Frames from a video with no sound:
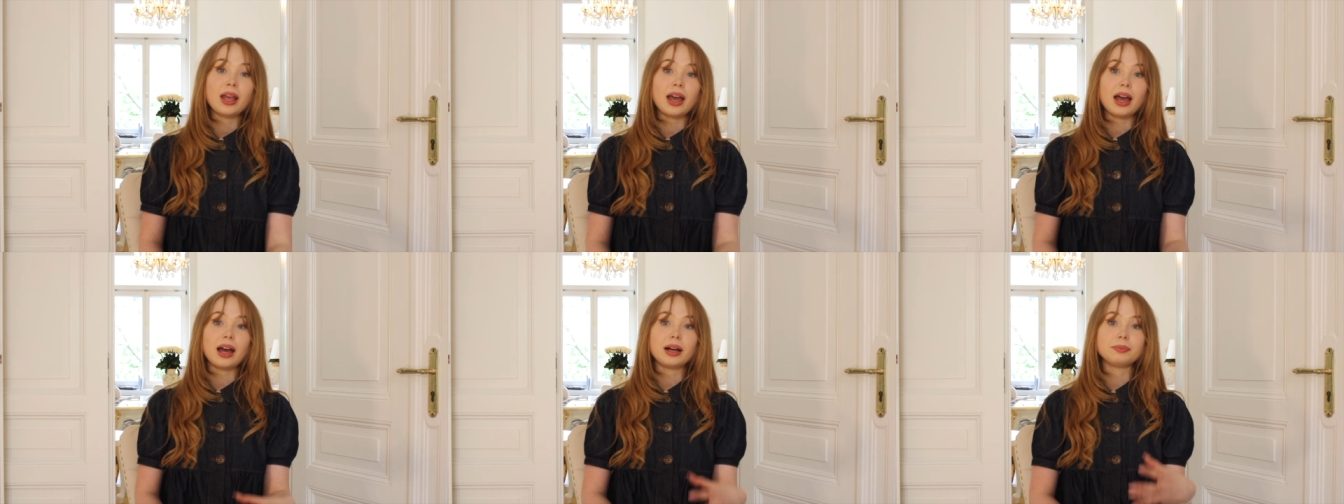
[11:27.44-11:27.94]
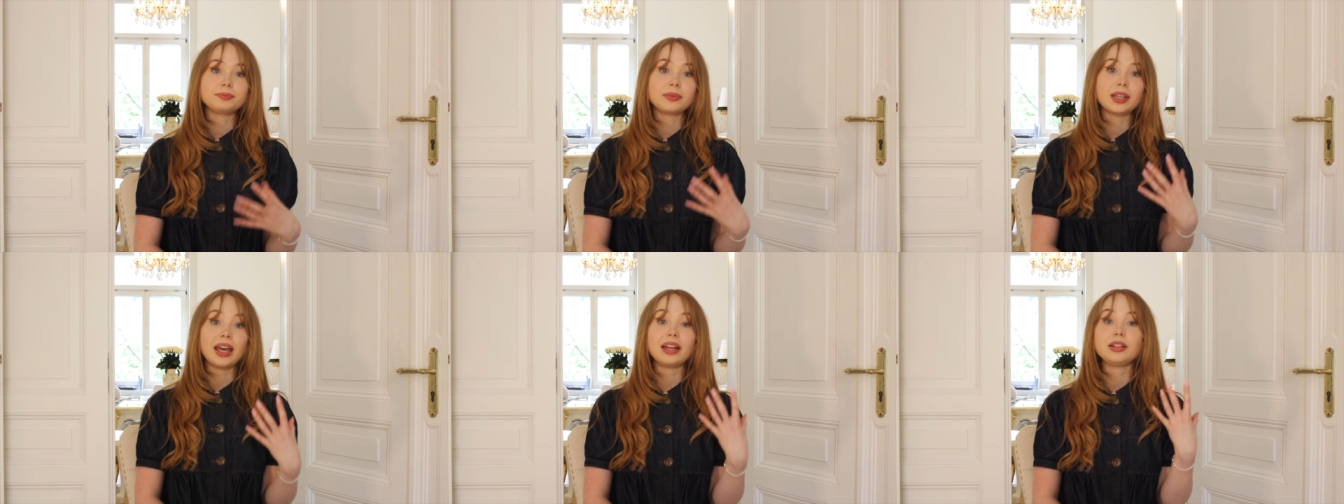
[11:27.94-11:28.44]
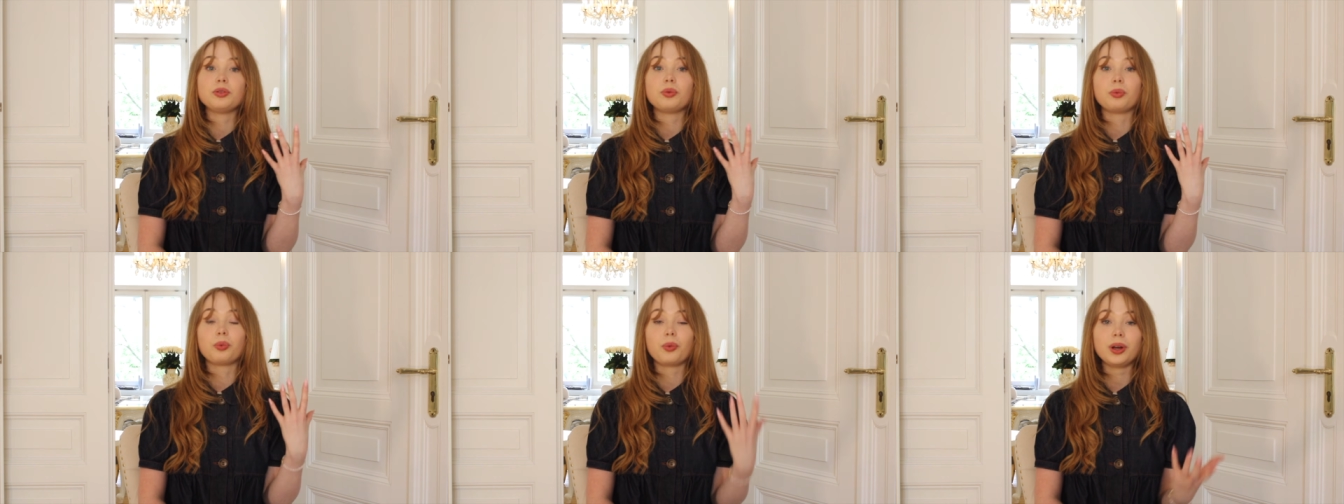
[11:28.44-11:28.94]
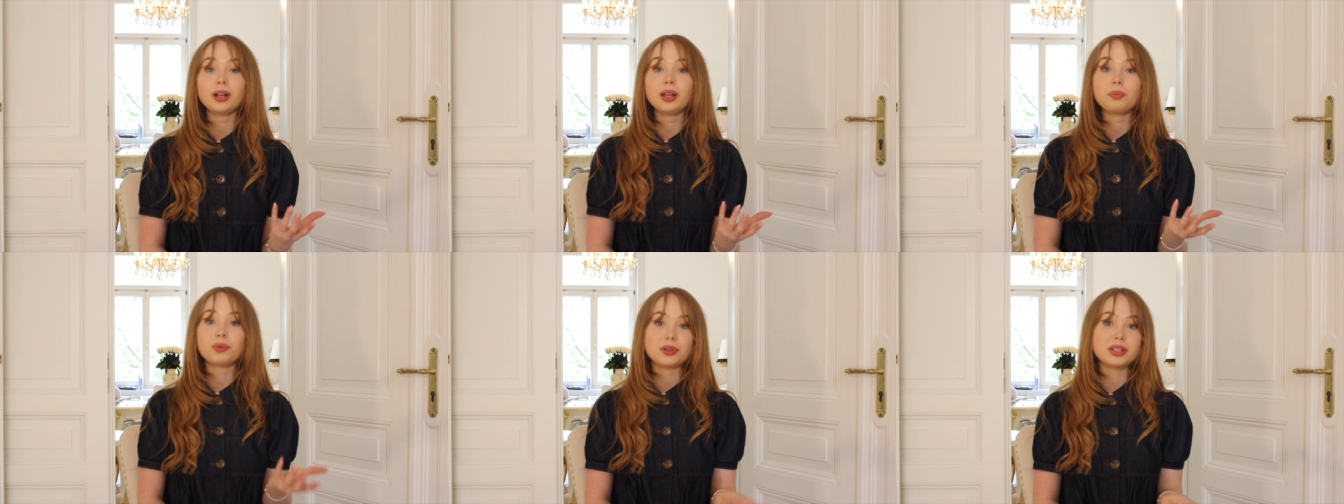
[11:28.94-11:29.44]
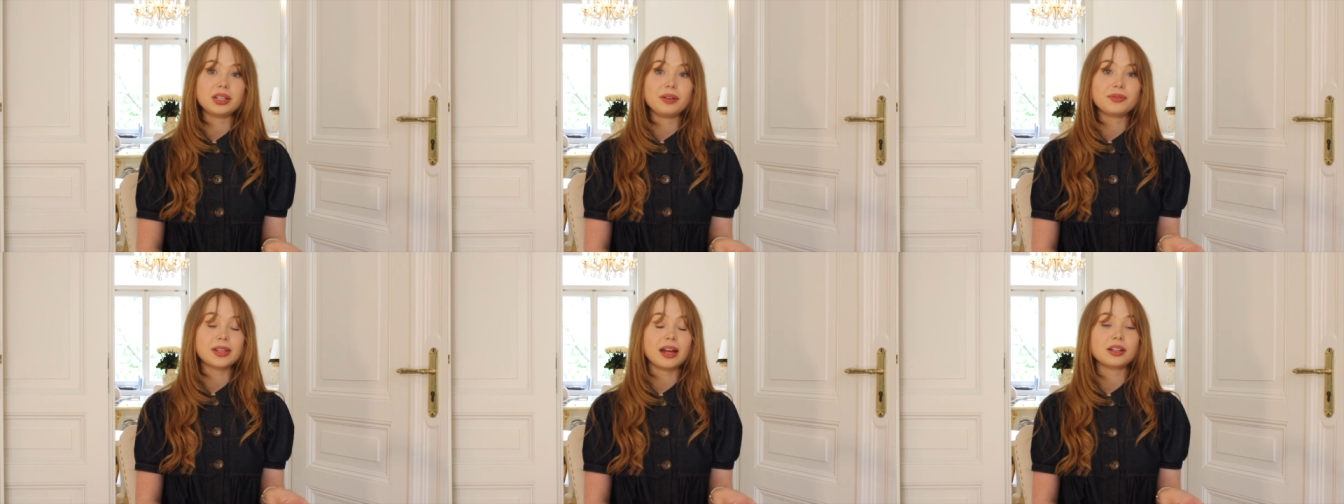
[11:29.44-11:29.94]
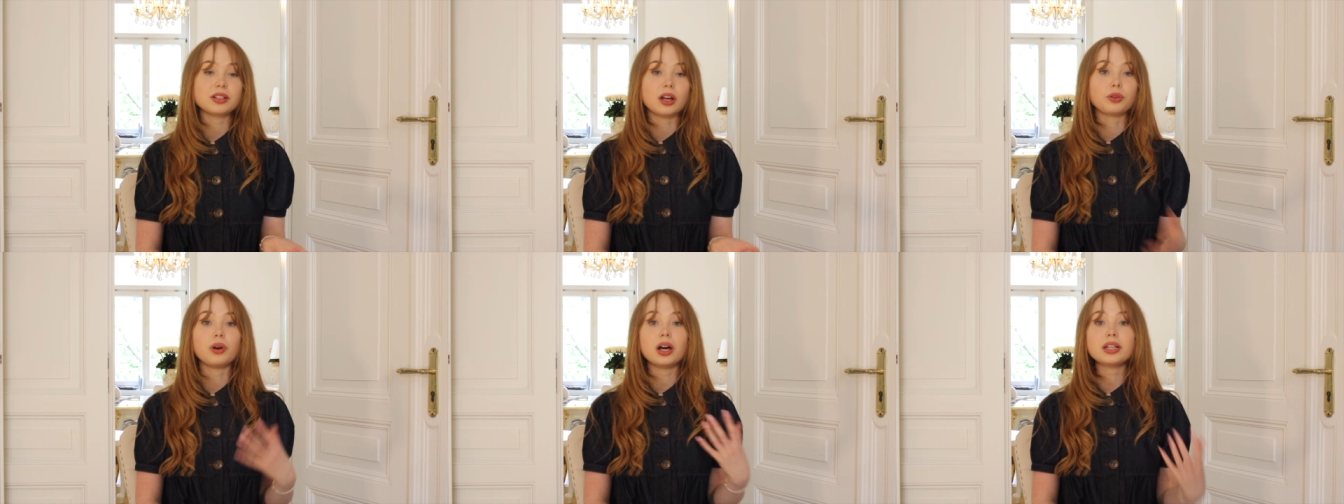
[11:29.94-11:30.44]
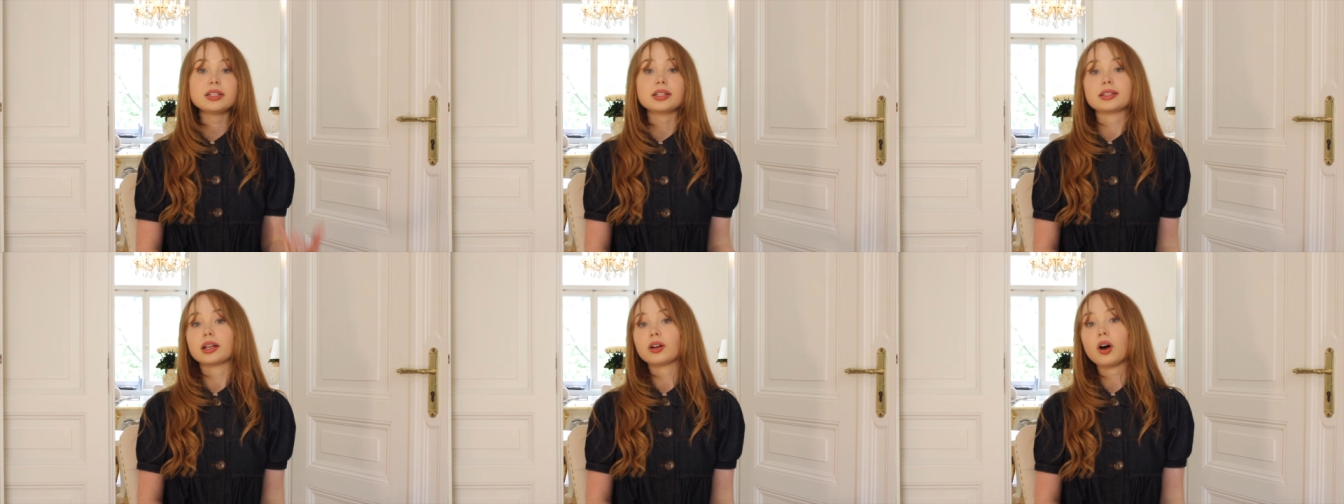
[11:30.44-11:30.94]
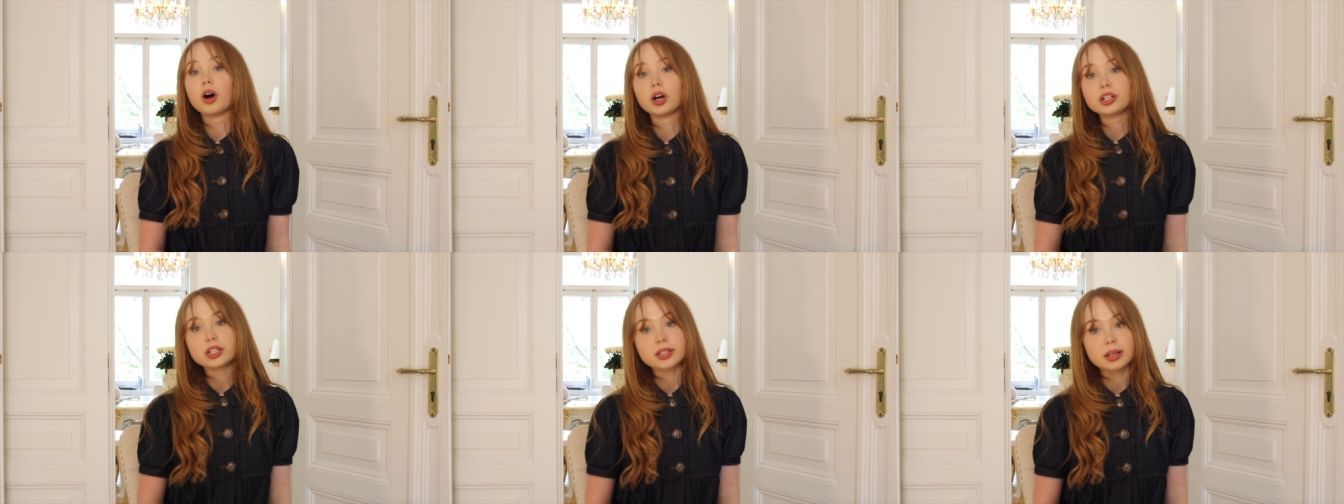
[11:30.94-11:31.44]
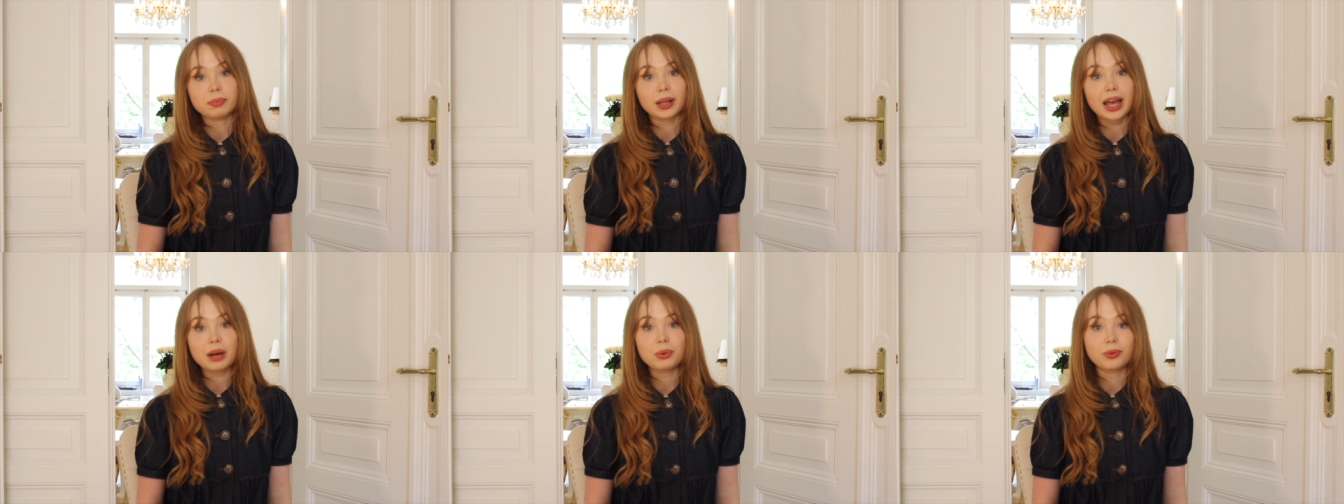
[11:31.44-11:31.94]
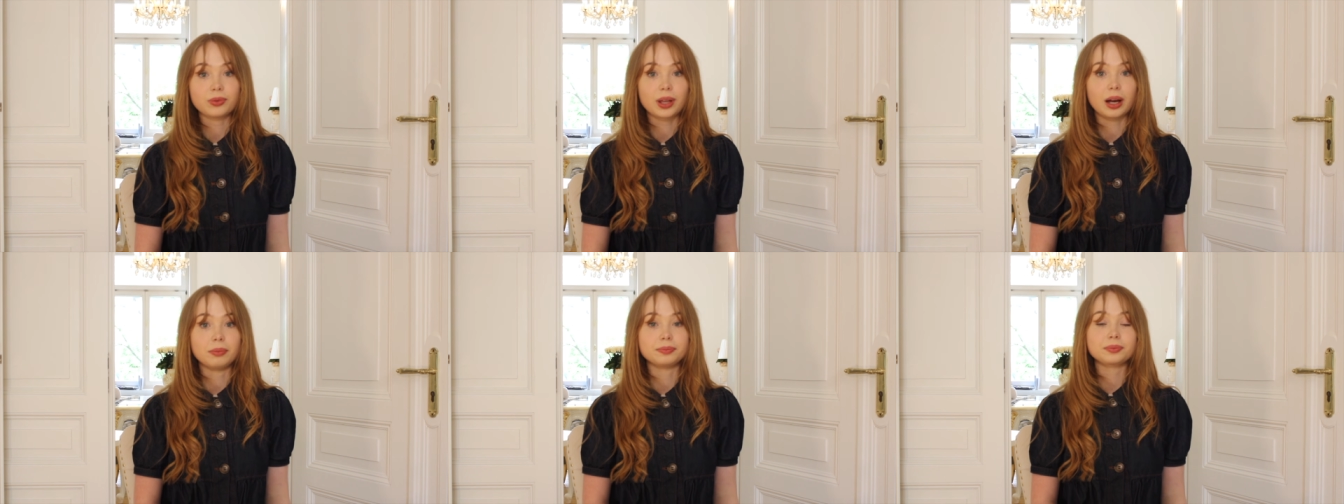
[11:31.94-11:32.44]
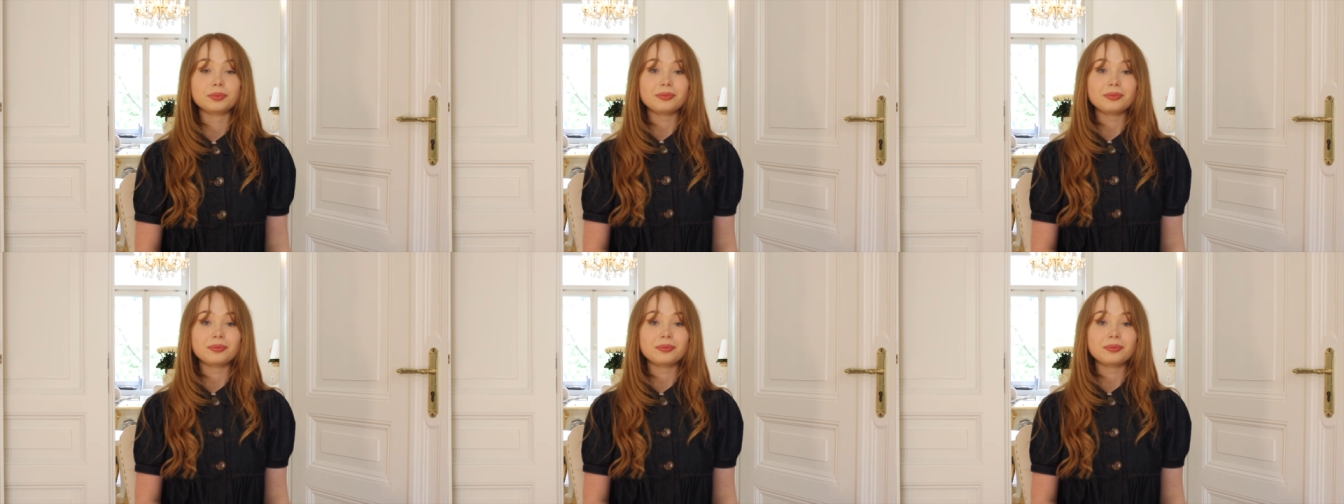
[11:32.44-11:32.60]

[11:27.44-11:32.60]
can you really perceive such nuances and consciously play with them.